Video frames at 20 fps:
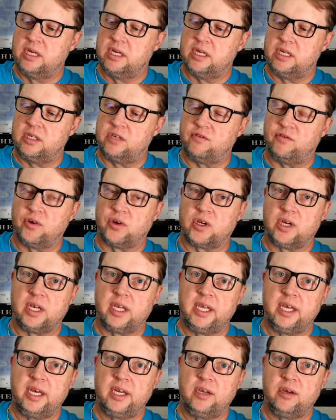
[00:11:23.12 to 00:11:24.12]
it's for
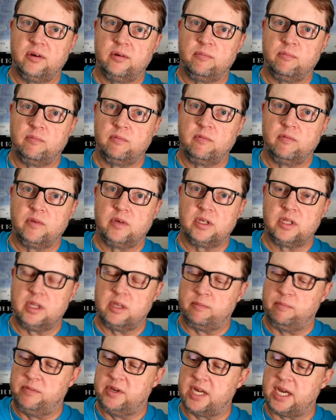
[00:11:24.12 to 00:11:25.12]
cleaning
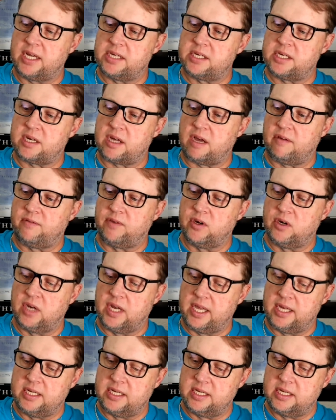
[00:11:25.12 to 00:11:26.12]
the dust off your
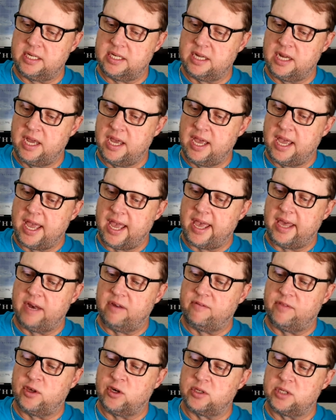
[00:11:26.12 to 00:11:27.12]
lenses. And
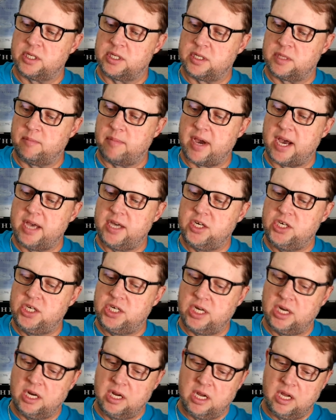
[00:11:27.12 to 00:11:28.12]
if there's a
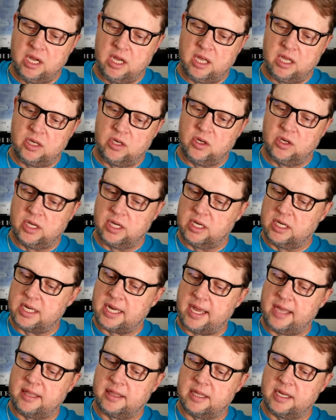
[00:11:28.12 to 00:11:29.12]
smudge, you can
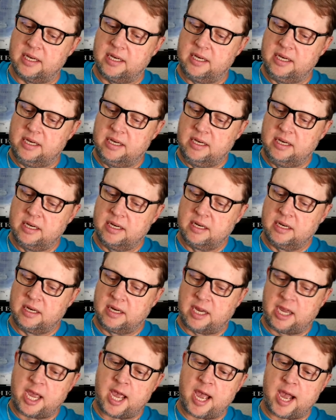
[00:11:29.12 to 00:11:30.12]
take the
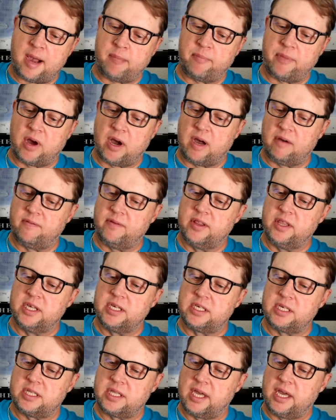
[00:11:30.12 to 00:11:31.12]
cap off of
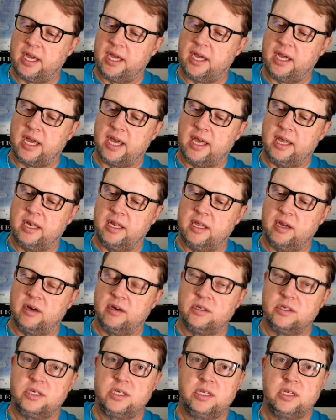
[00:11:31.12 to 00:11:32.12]
this thing, and
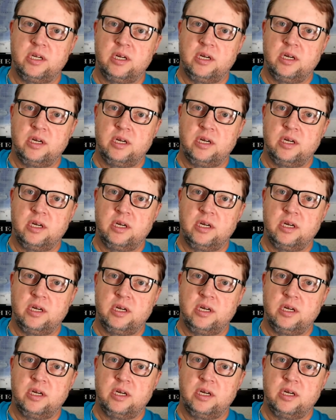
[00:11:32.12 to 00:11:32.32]
there's